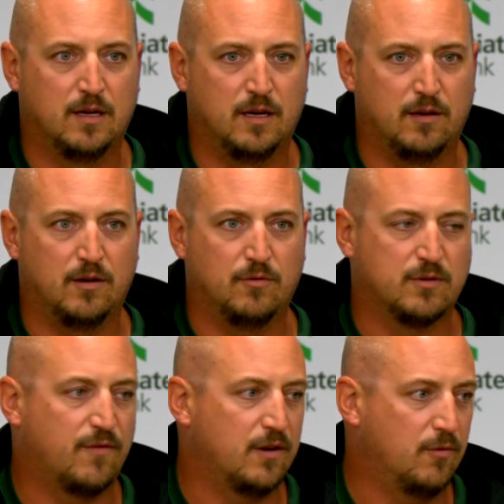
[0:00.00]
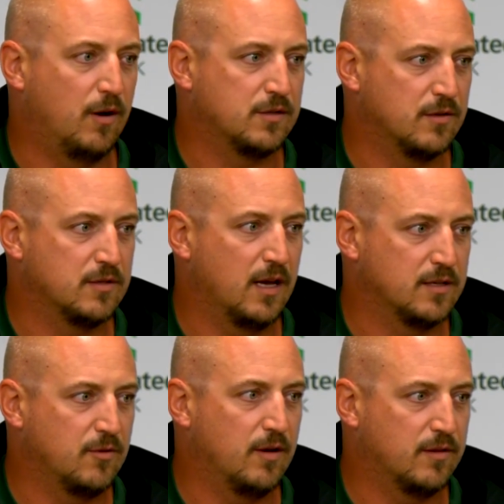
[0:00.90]
it was fun to watch those guys
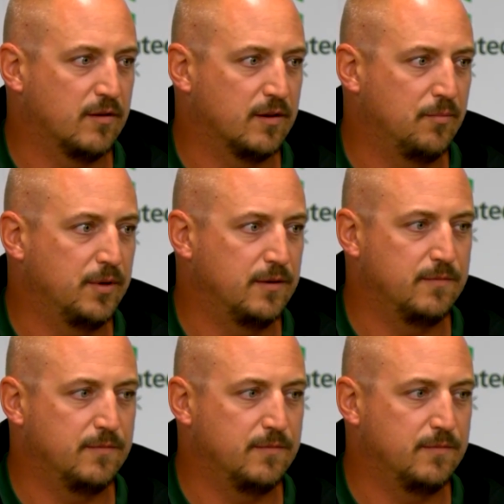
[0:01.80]
go out there and compete.